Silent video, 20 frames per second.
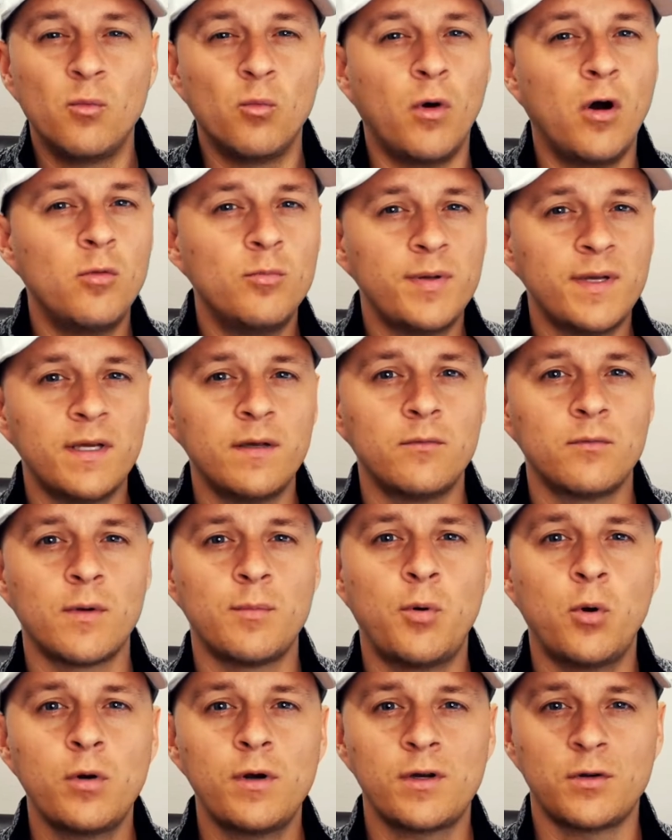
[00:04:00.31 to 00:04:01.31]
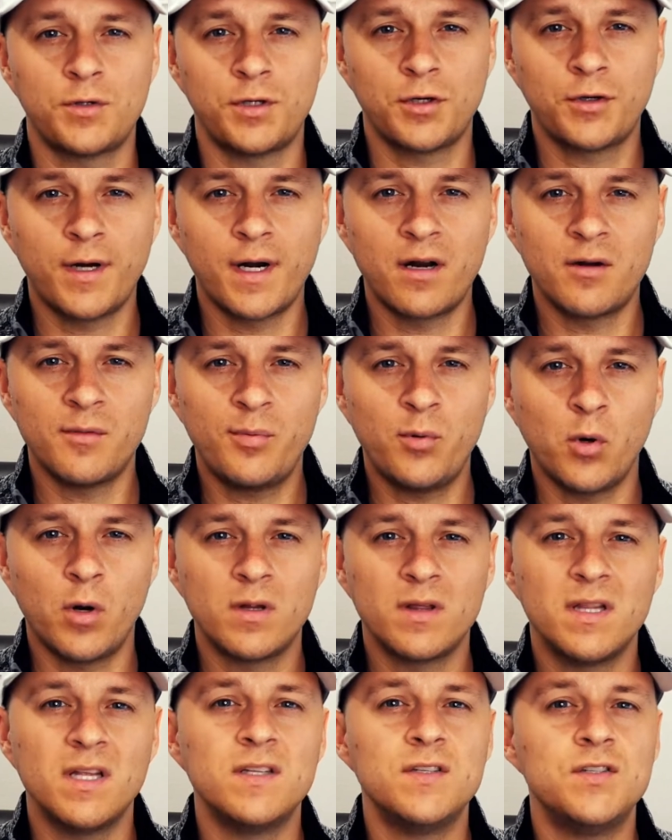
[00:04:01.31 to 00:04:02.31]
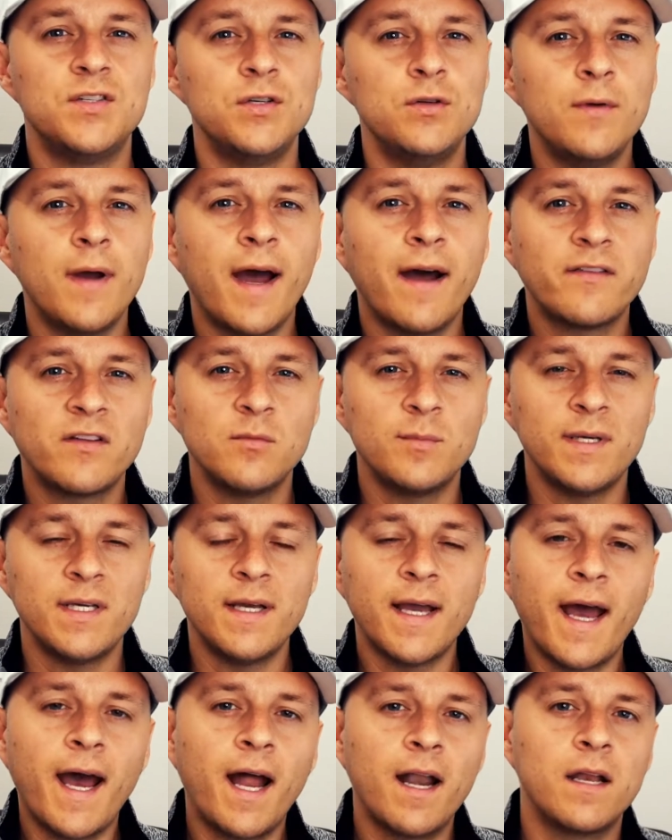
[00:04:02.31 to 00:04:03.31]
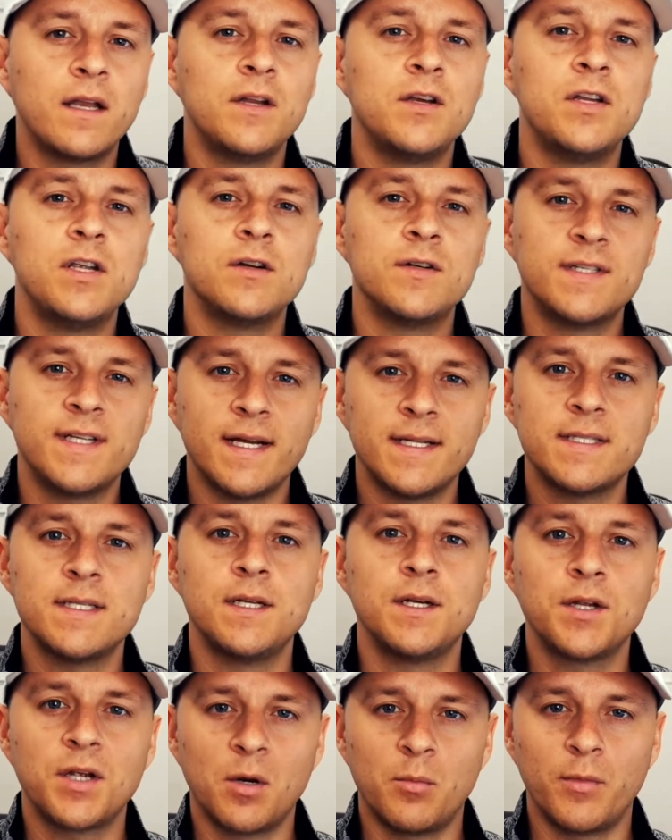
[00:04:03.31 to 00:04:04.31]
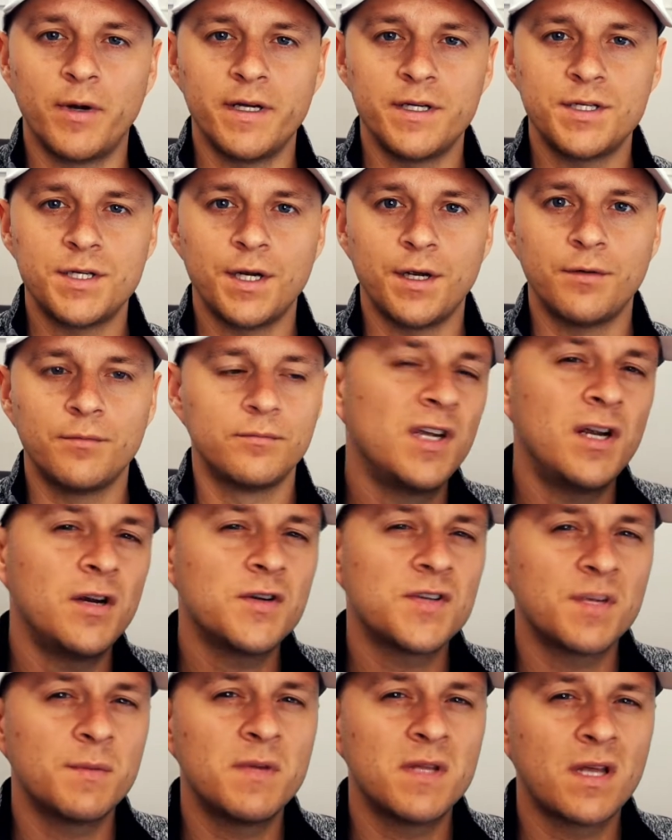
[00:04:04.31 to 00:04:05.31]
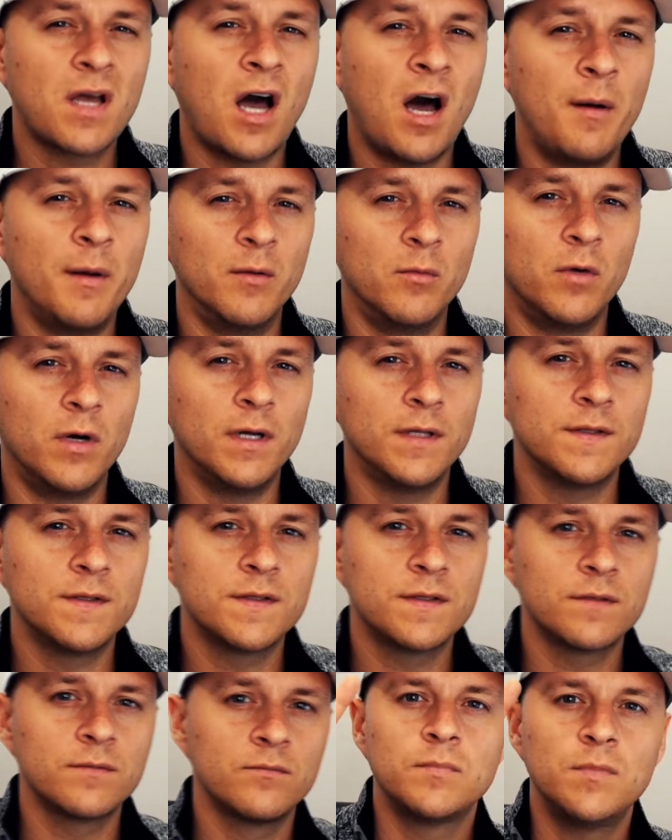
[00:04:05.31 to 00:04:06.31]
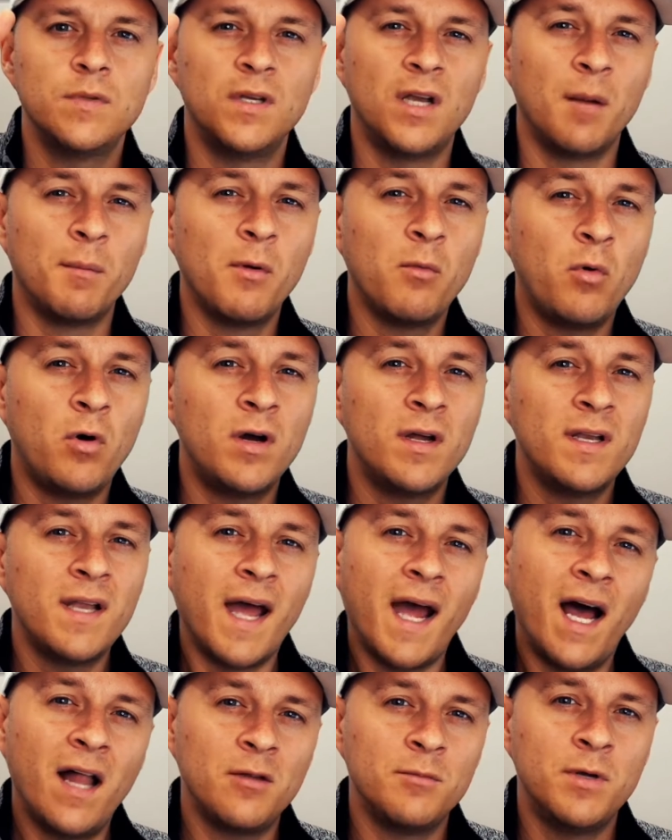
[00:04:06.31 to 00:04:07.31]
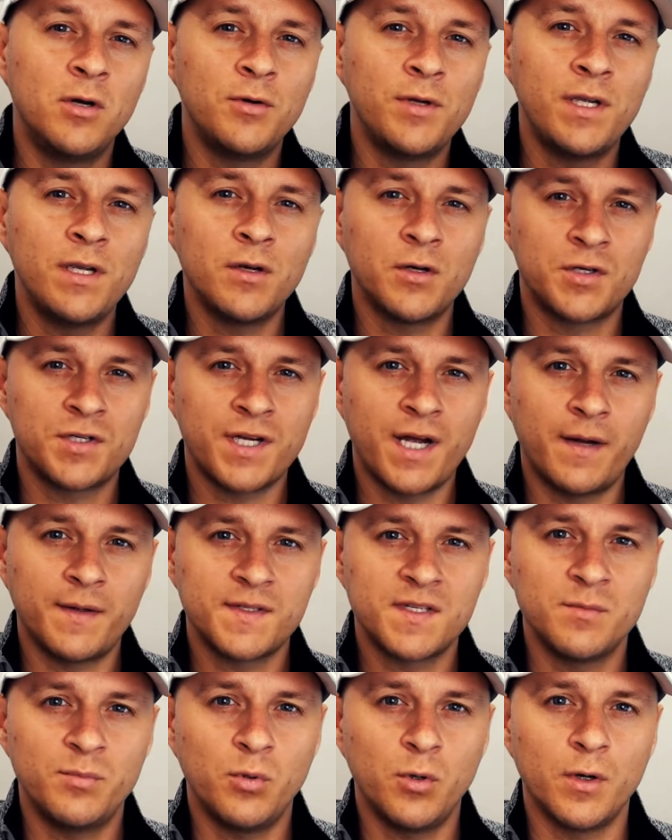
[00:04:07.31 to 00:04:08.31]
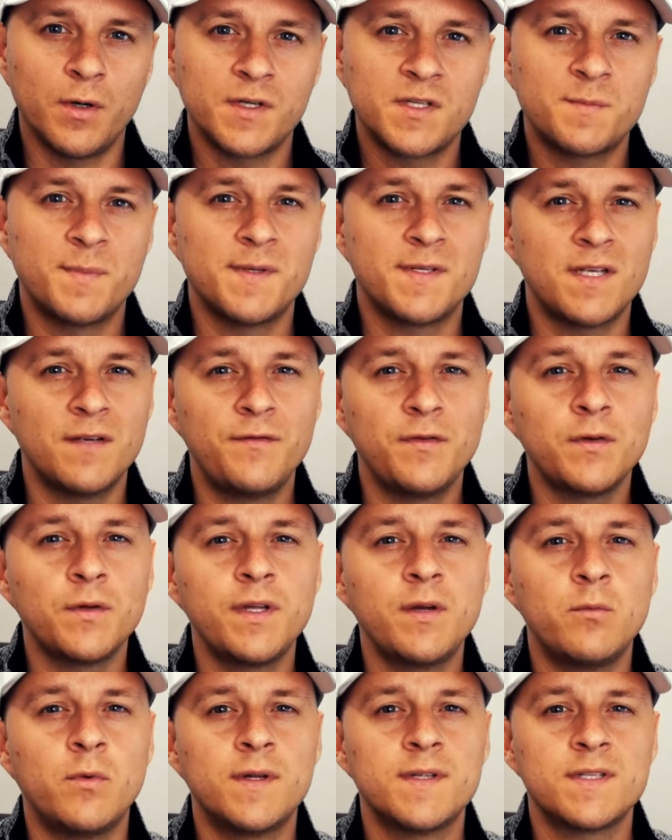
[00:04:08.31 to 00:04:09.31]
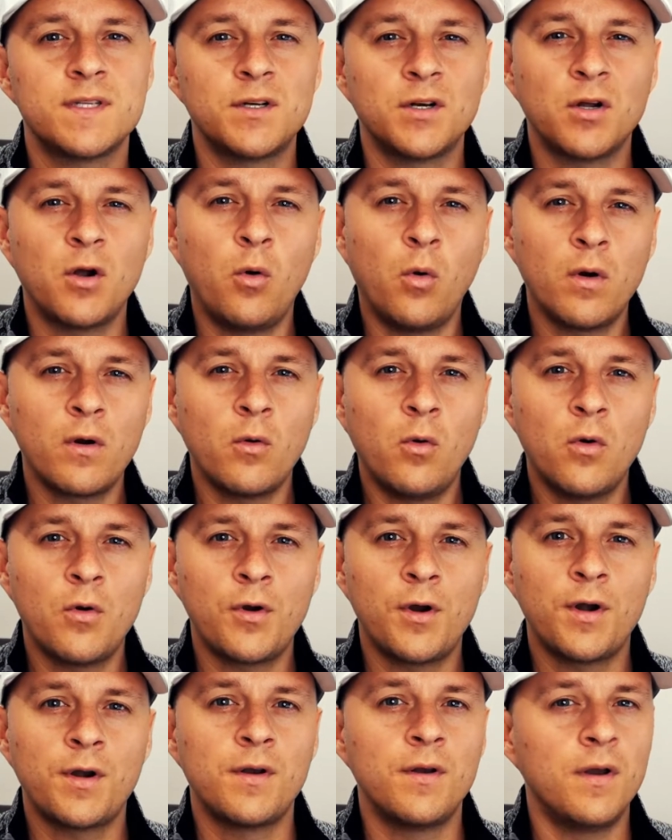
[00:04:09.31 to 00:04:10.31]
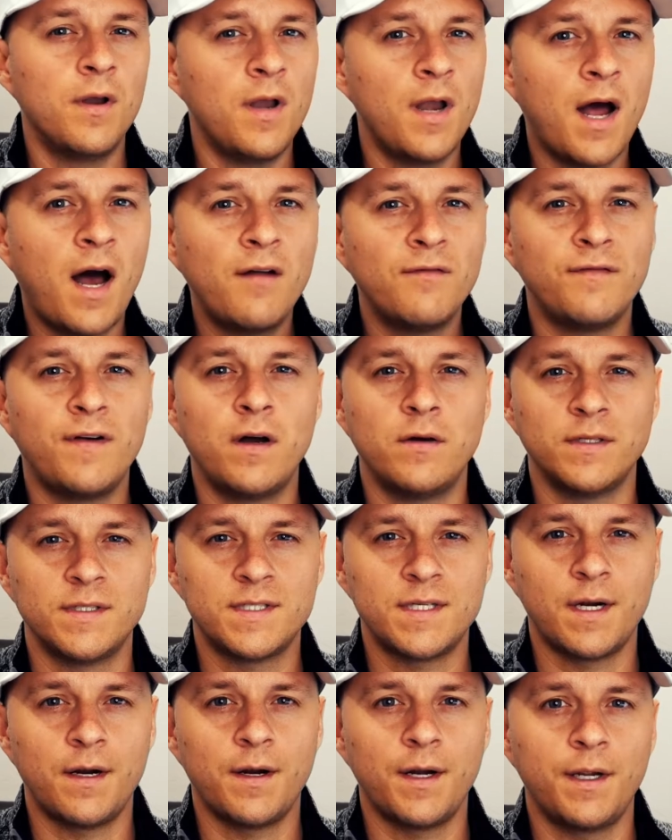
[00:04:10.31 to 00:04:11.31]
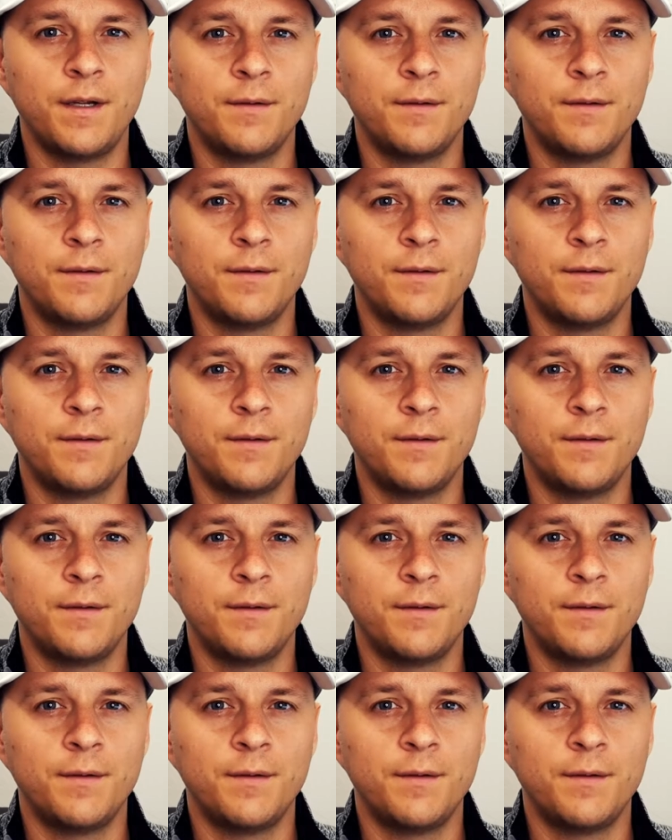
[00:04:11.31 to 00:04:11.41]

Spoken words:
won't be reported on your credit report that do have to be added into your debt to income ratio. Here are some of the common ones. Number 1, alimony or child support, specifically ones that are court ordered, not voluntary.